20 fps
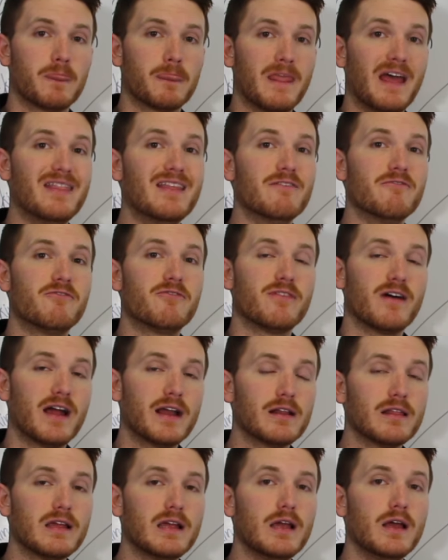And then
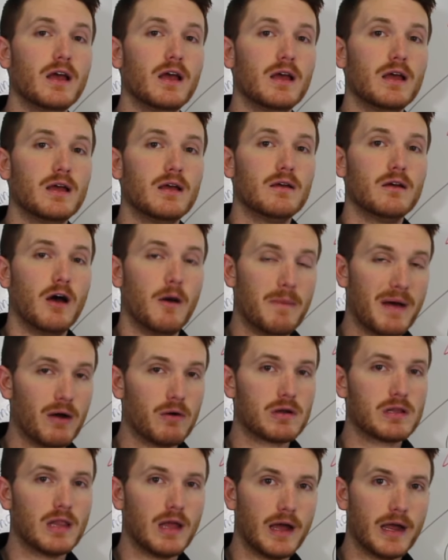finally,
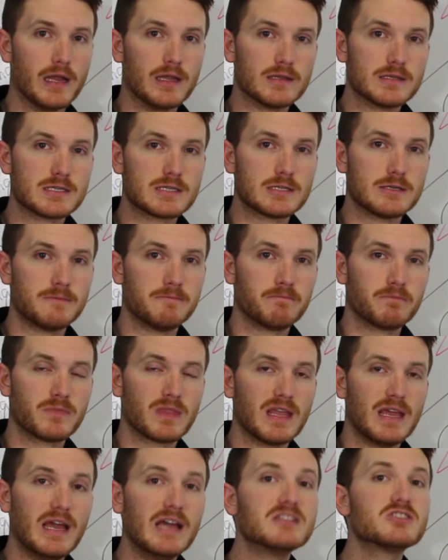about clients.
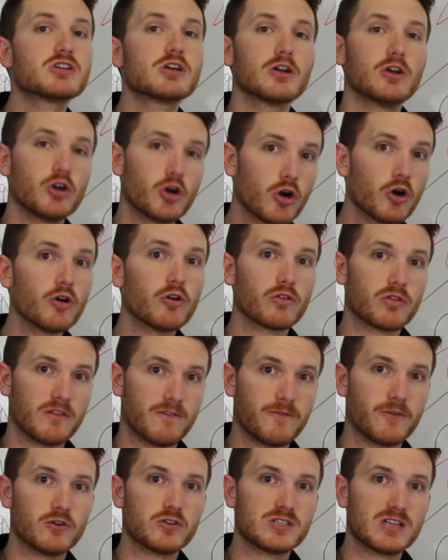It's going to hurt the
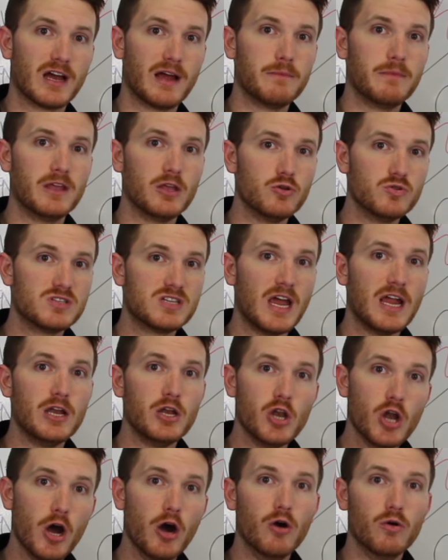first time that you say
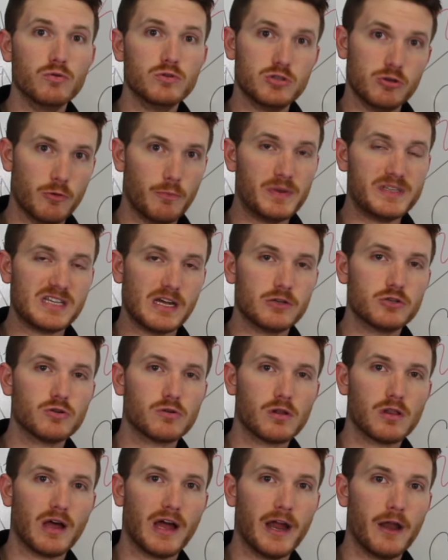no to a potential
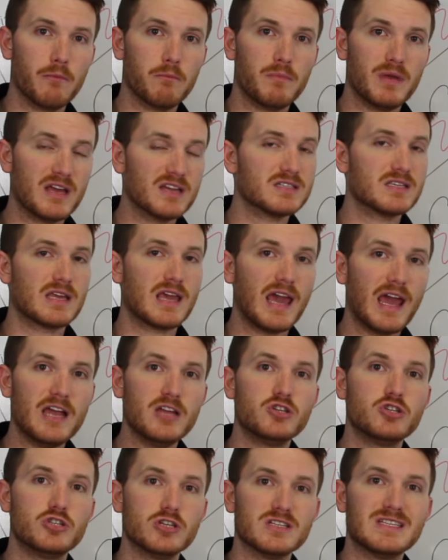client because the
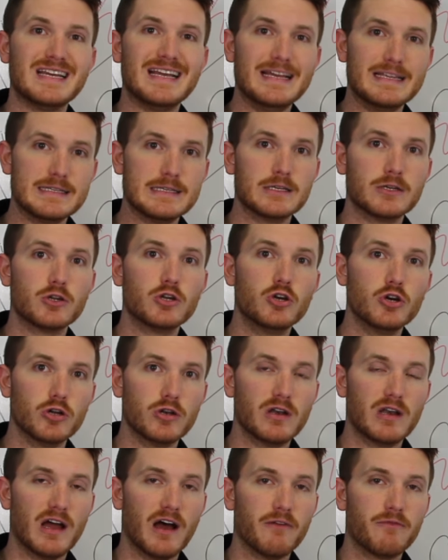case just isn't
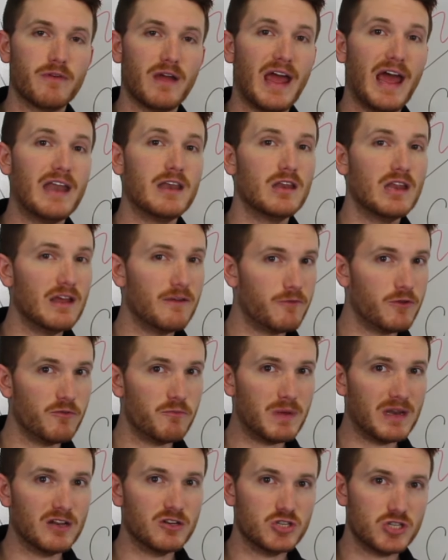good enough. And if
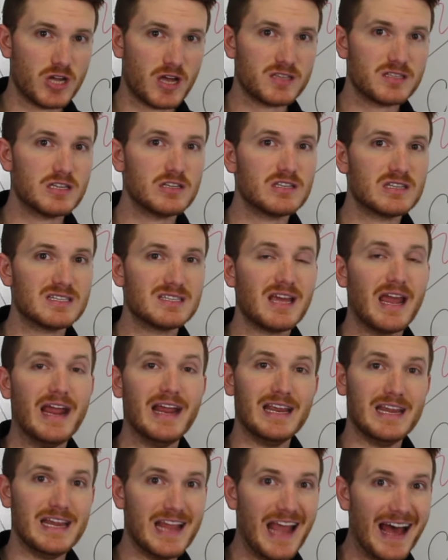you've been adjusted to
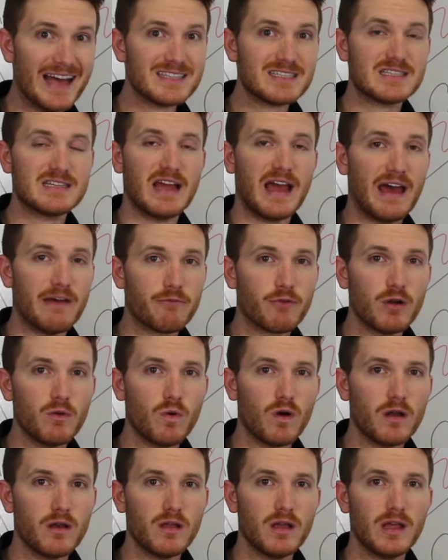saying yes to
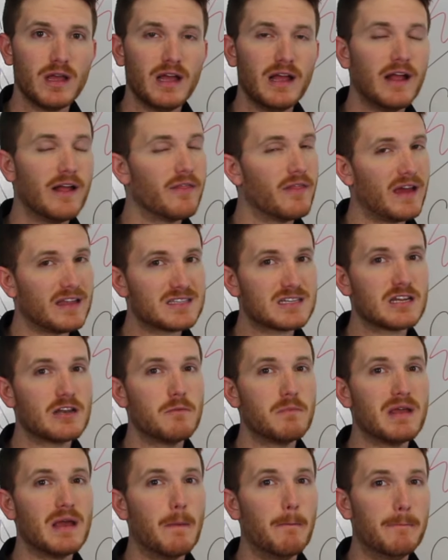everyone, that's going
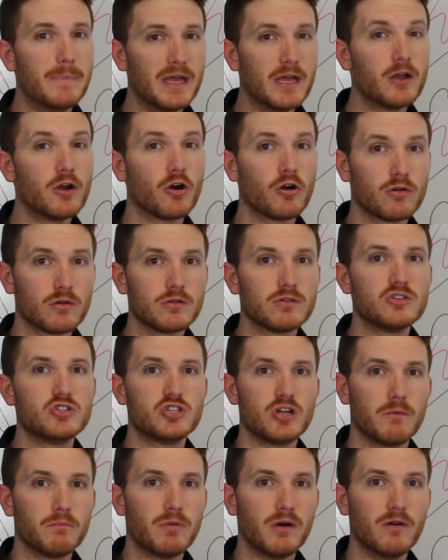to be a big hurdle to
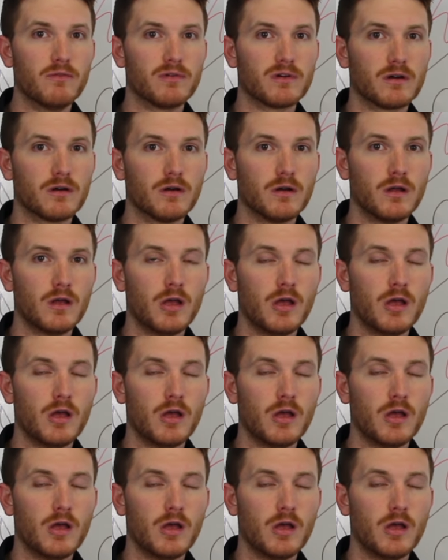jump over.